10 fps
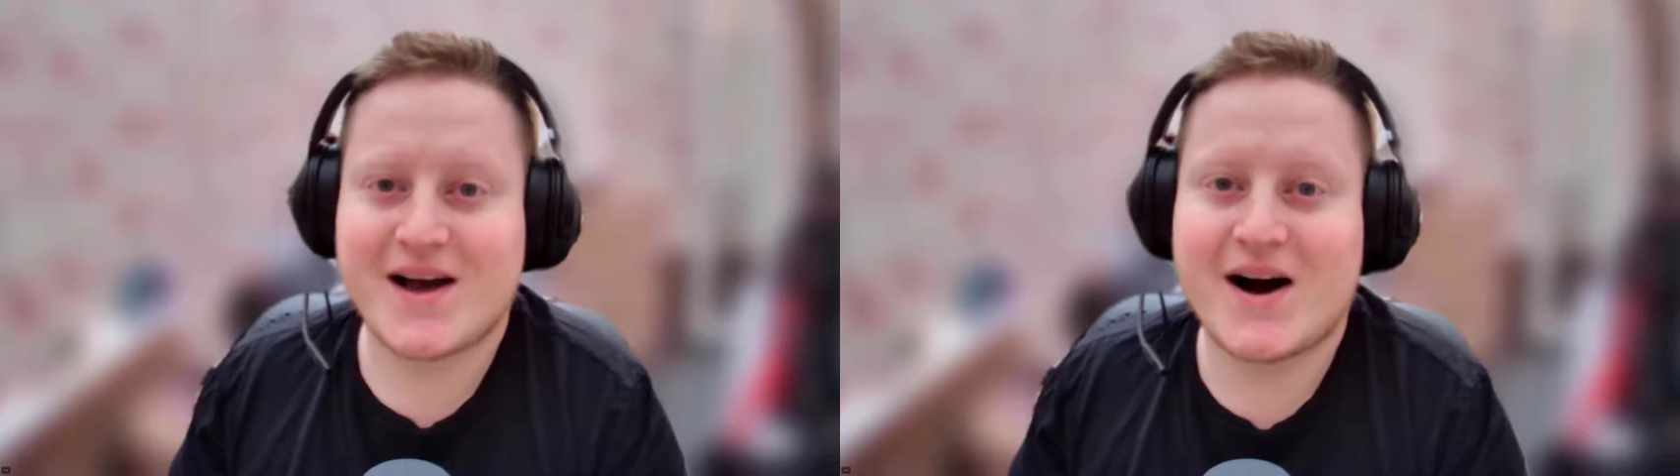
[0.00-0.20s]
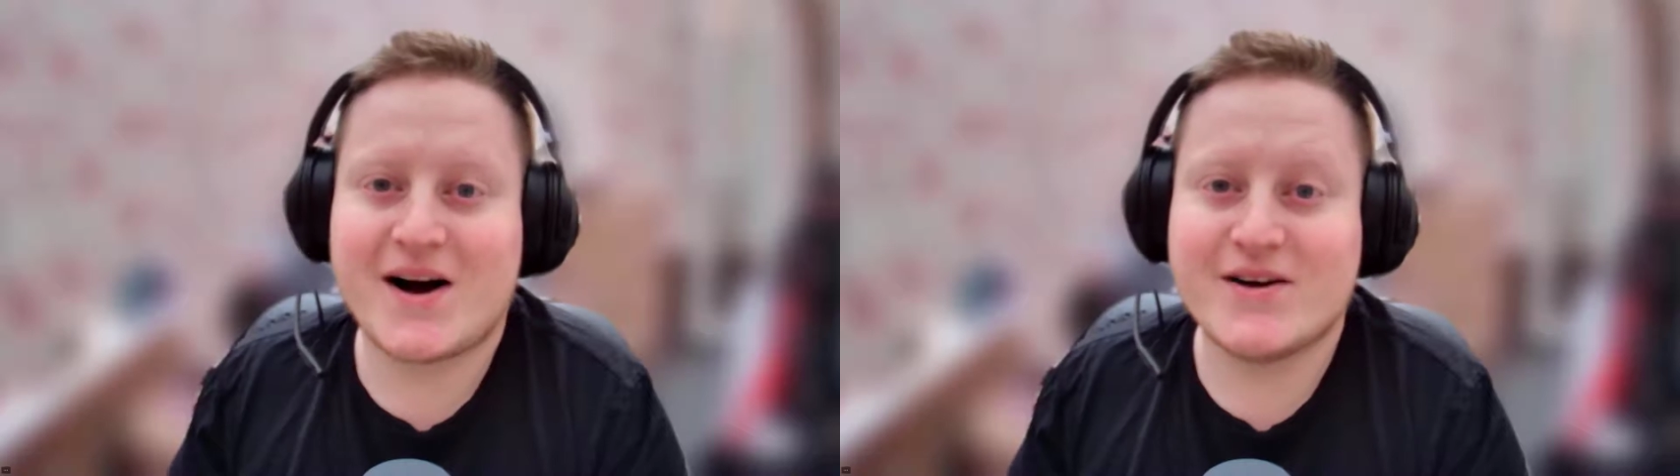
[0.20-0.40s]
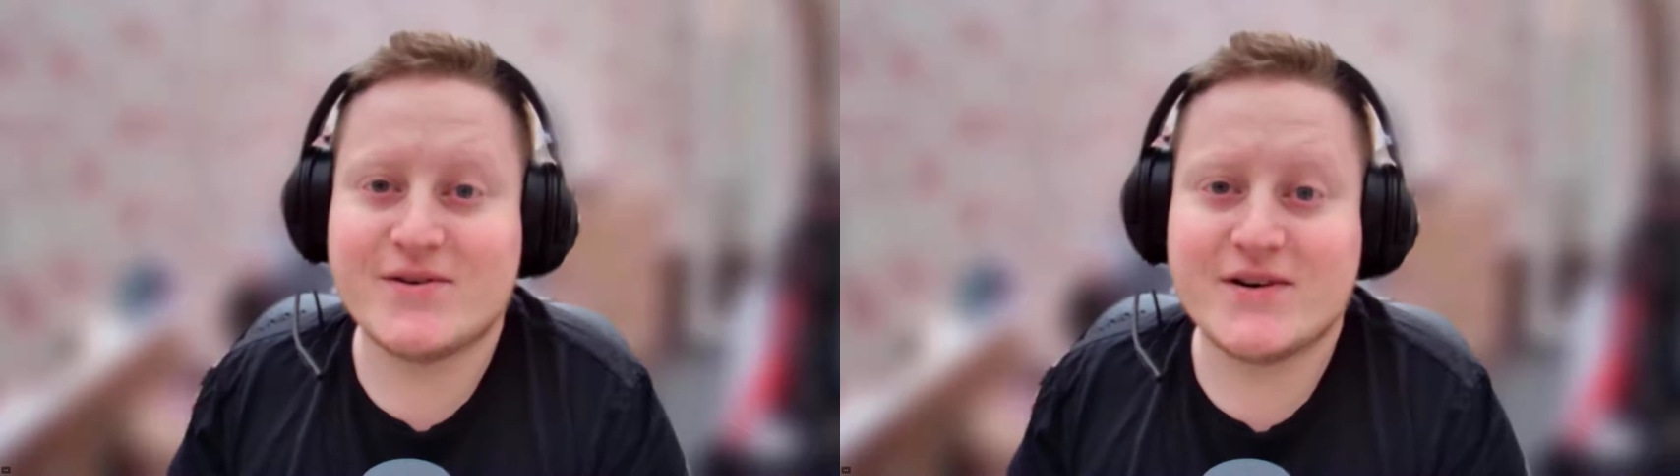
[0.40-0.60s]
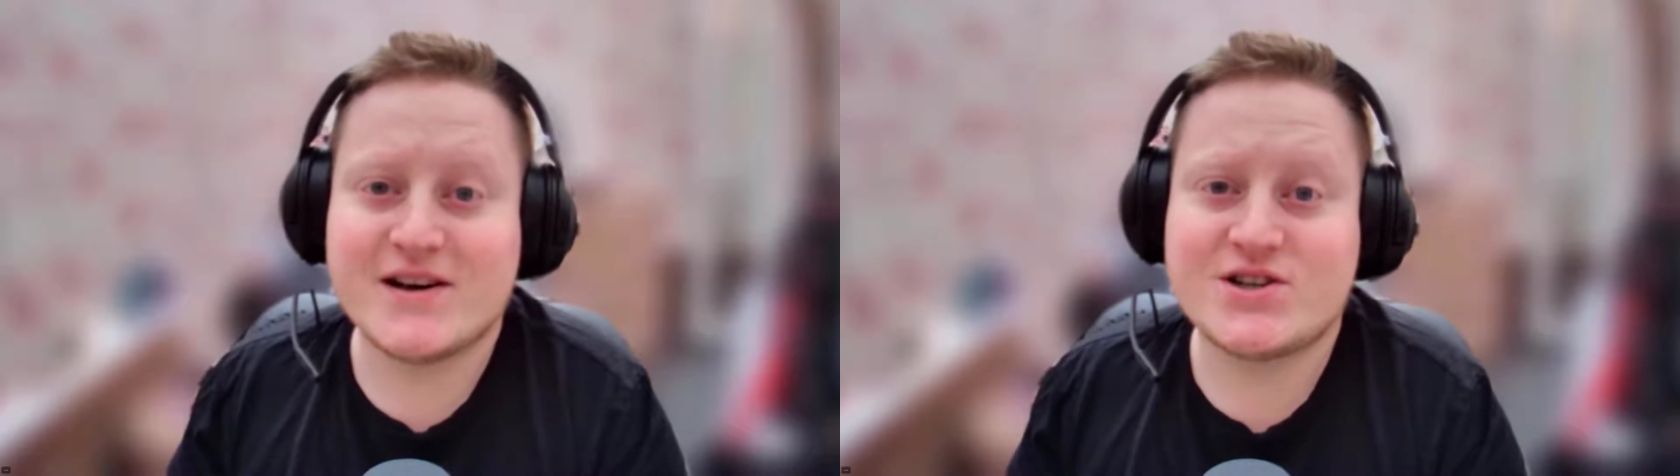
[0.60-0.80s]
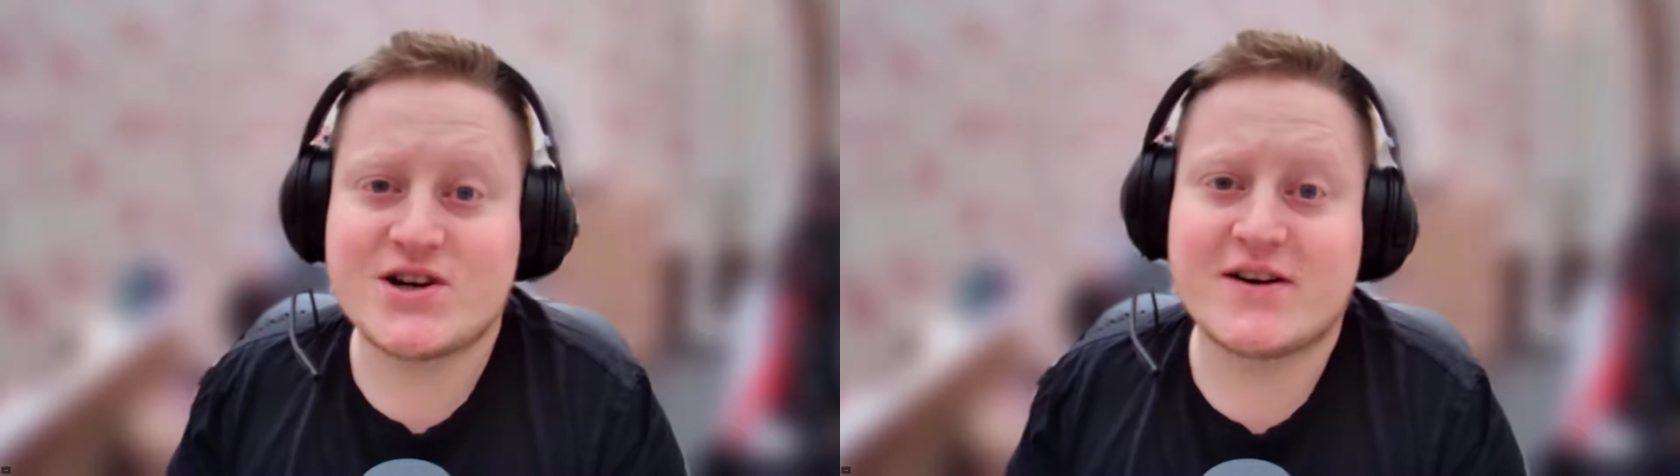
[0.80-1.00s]
Hi all,
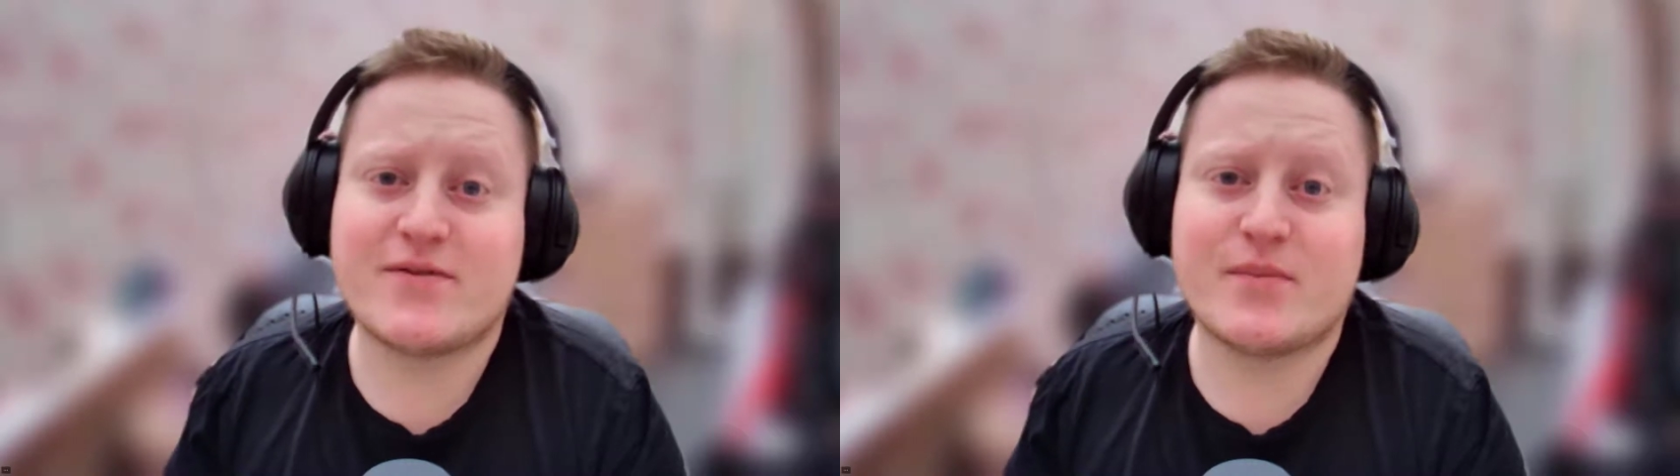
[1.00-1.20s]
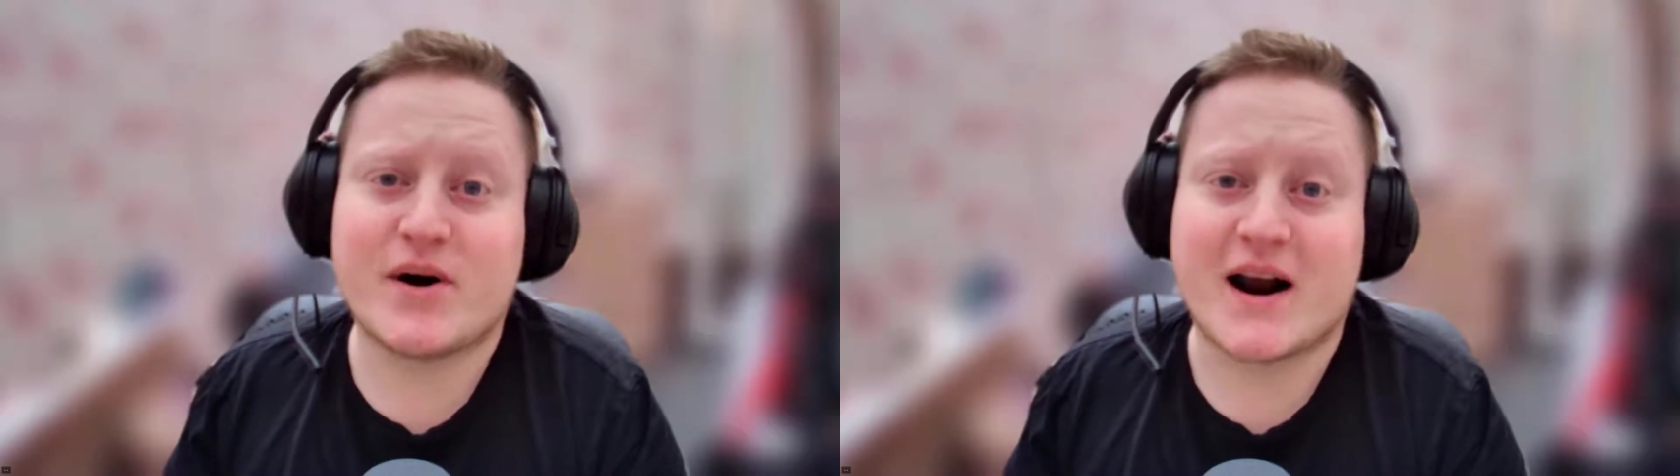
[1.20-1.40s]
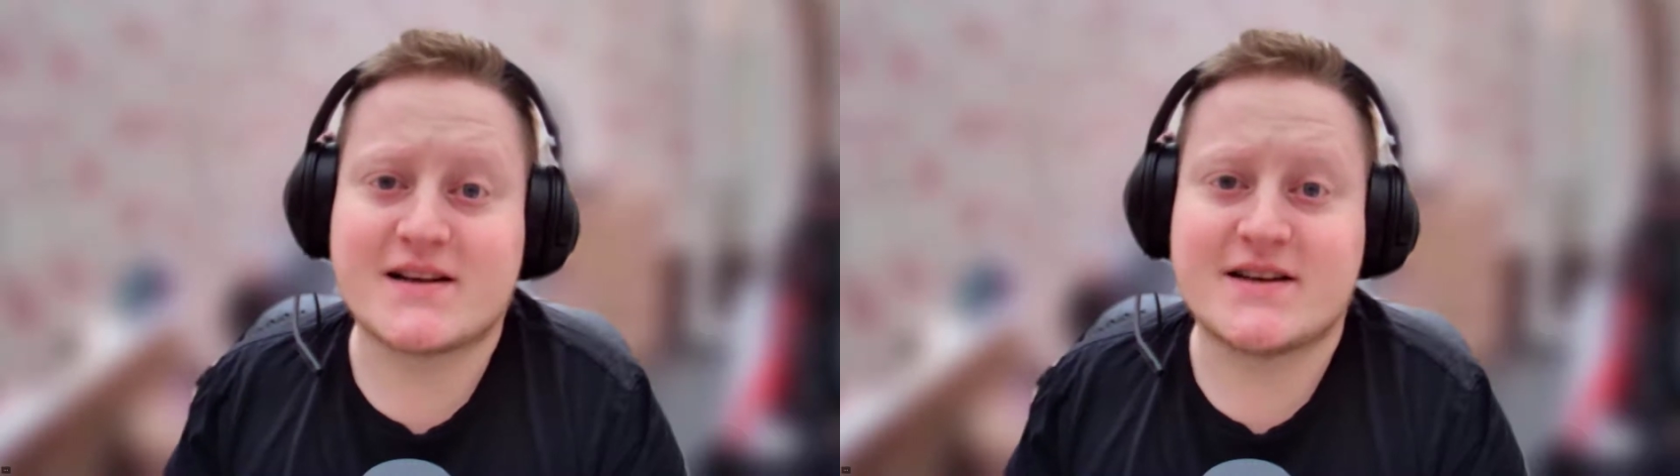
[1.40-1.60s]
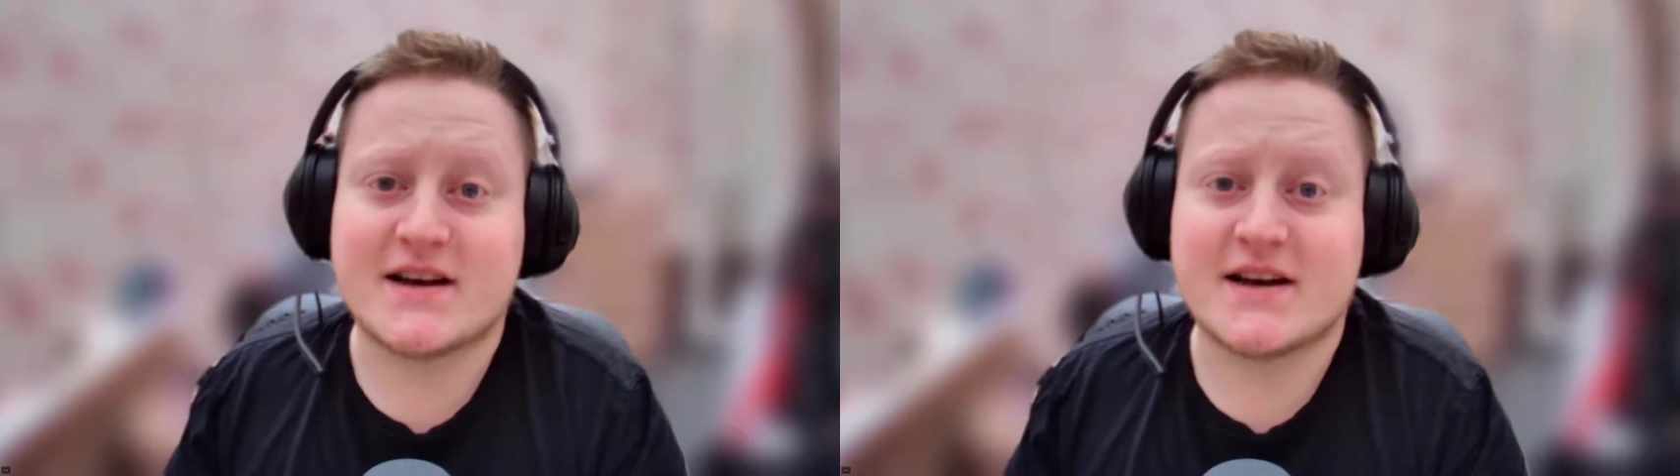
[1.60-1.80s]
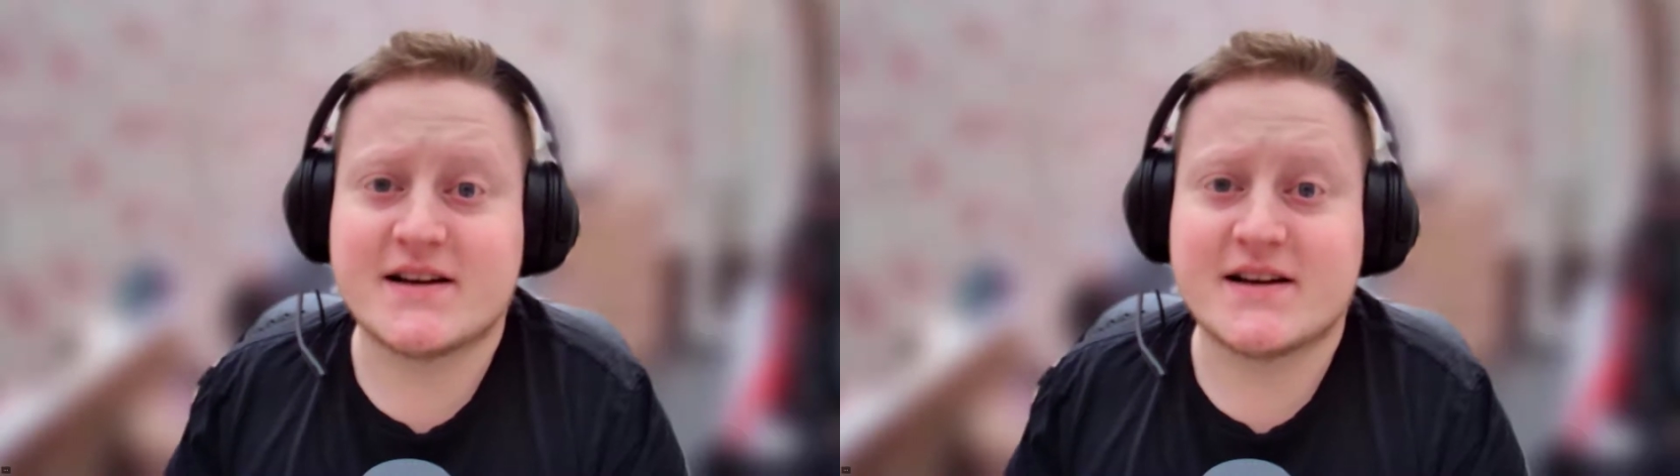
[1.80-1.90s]
it's Jack from Preact here,